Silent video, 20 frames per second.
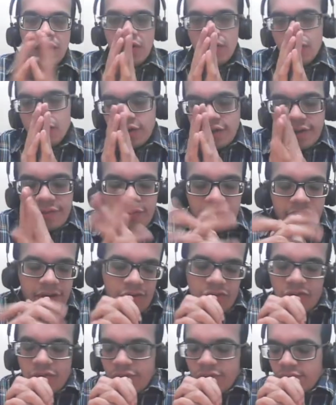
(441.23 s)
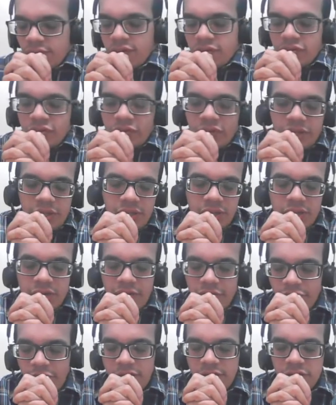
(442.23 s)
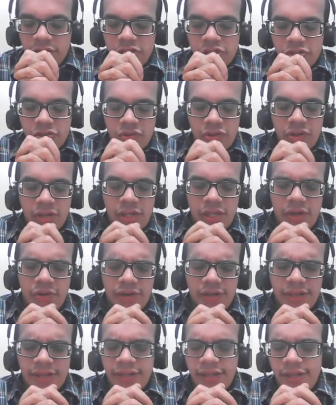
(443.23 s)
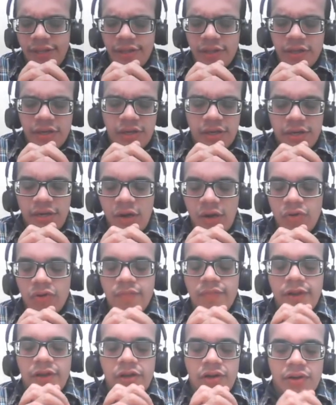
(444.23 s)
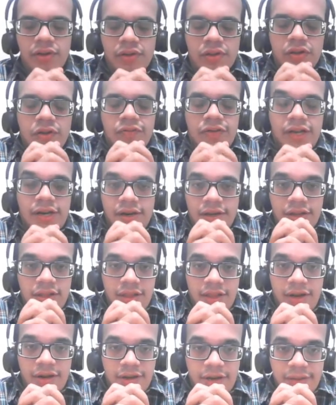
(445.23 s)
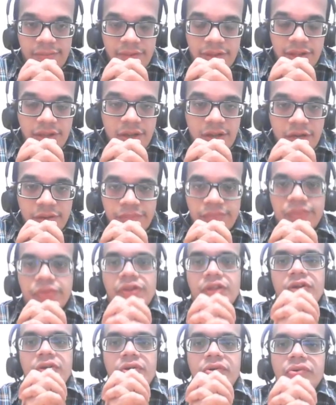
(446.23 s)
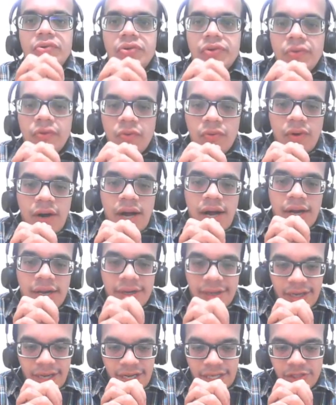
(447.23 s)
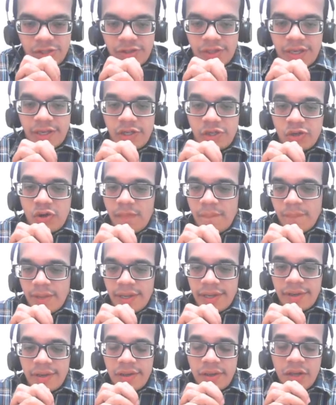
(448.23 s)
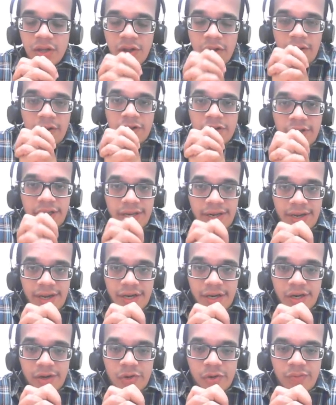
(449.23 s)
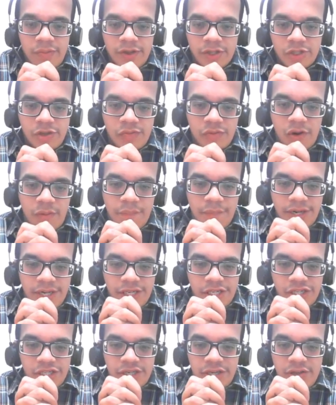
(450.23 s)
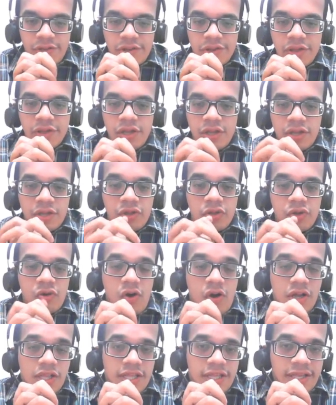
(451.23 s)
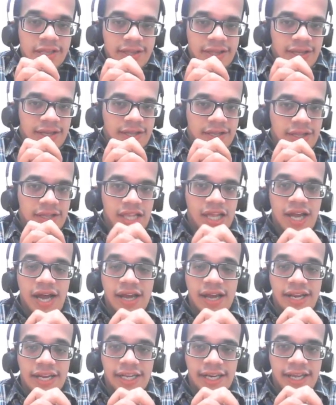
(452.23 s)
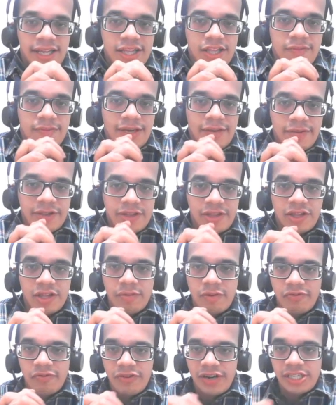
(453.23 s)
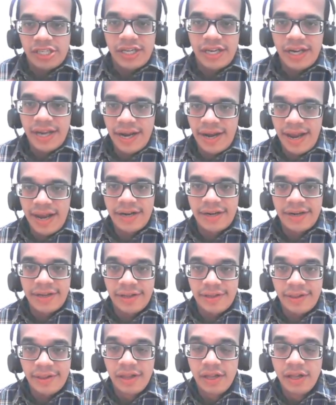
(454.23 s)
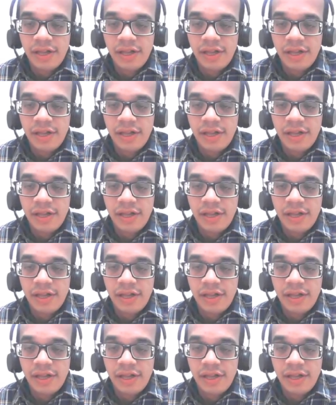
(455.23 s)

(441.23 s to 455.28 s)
or our cart issues, our sales are down because of there are certain who are actually shopping, or there are too much of competitions. So all these things are analyzed by the business professional analytics.